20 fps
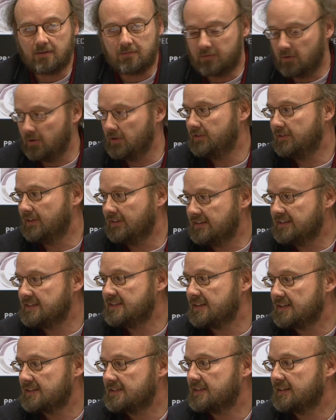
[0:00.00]
avoid the
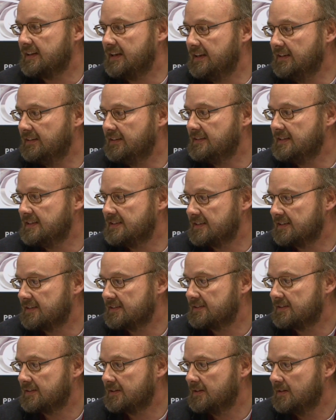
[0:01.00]
disaster in the
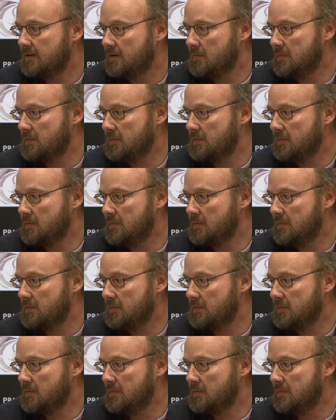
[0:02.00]
disaster,